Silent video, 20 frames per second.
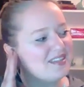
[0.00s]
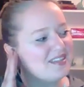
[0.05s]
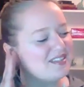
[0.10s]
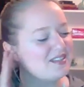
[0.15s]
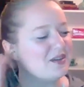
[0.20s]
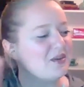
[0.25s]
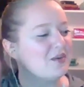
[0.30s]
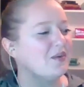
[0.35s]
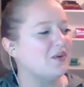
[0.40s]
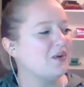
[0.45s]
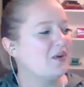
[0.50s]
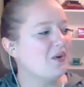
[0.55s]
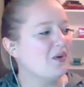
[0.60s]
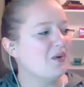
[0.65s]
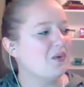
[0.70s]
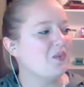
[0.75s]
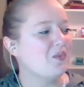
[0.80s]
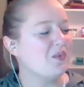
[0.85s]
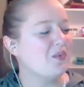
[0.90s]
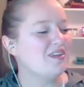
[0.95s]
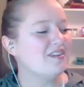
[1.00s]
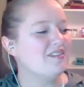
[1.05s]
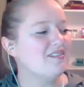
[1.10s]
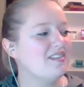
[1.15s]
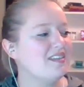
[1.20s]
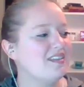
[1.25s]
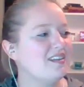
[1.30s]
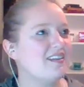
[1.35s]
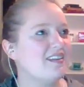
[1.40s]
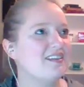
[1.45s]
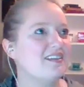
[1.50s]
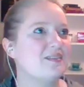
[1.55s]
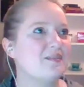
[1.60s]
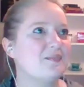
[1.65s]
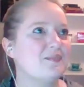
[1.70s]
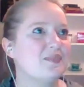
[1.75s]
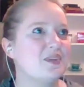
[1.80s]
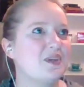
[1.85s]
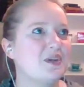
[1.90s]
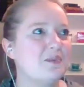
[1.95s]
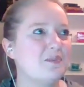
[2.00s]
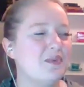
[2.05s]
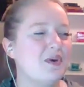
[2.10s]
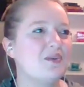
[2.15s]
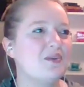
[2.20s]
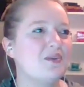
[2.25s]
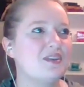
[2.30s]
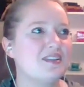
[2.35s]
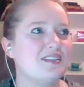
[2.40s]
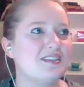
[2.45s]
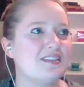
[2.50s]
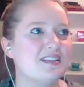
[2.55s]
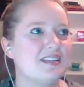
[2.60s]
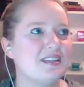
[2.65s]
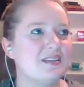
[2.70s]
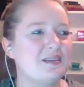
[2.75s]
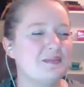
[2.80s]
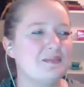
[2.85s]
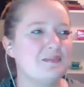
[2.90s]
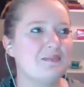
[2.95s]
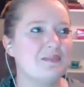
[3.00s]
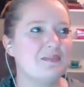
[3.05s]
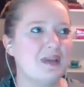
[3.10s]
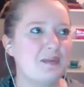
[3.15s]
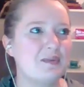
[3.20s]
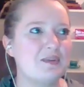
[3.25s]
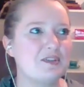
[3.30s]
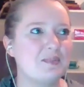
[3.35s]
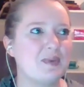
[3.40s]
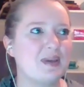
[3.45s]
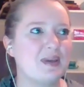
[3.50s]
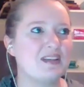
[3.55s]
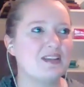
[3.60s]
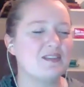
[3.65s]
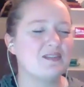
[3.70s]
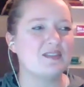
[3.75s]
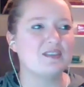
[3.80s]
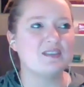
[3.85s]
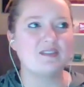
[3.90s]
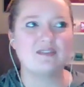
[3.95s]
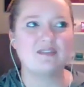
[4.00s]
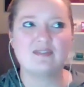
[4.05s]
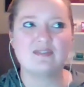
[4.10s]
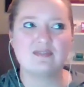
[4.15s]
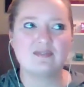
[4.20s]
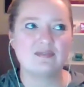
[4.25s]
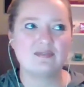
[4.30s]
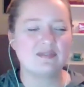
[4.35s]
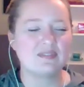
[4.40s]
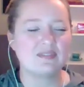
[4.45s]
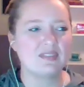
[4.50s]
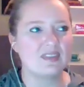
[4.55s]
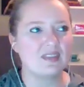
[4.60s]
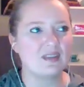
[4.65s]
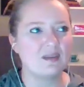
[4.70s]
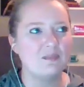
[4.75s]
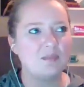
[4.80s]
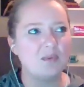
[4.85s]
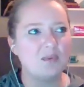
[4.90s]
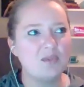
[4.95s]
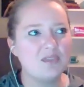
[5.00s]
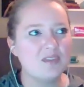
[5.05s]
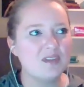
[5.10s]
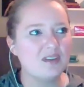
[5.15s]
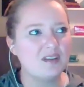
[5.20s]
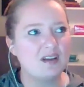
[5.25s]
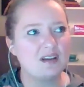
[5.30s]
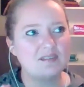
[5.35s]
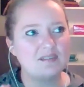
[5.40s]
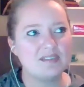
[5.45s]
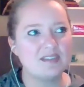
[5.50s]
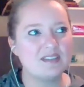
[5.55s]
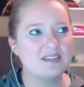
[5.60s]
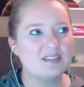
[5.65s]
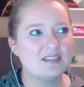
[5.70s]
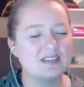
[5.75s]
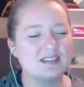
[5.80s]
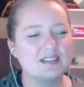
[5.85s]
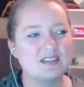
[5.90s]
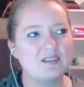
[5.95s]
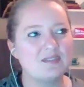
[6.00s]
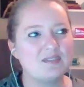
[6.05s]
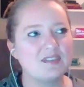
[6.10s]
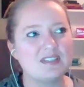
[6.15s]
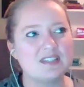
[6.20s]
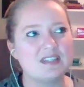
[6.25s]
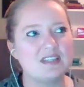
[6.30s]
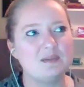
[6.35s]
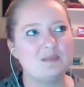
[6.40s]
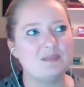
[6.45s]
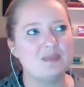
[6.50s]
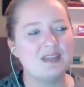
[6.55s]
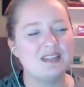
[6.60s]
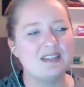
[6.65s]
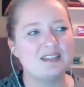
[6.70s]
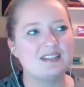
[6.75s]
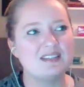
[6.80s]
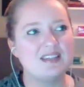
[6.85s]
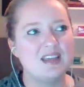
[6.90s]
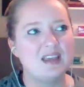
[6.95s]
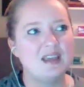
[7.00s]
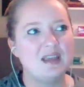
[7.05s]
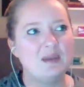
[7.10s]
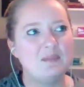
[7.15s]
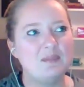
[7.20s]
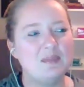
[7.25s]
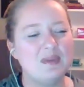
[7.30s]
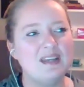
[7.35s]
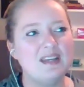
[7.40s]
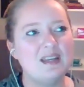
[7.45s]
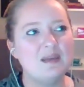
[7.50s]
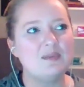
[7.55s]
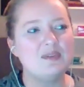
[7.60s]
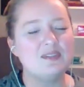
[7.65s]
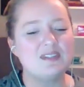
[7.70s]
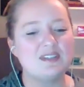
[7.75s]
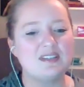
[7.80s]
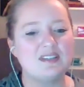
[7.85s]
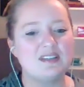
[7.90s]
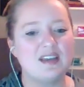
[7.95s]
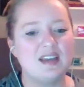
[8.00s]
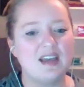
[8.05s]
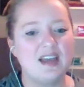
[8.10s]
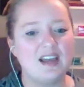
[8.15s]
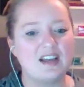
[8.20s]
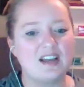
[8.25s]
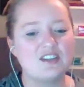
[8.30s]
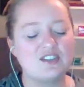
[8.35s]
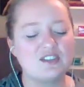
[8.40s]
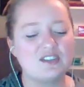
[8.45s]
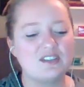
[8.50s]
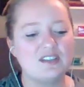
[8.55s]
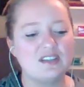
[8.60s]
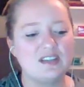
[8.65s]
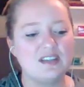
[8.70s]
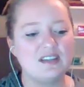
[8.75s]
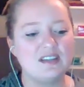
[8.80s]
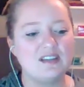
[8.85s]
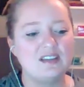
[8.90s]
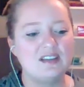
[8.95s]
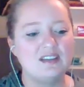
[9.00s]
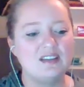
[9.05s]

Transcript: So one of the components in my perspective of both confidence and self-esteem is being able to actually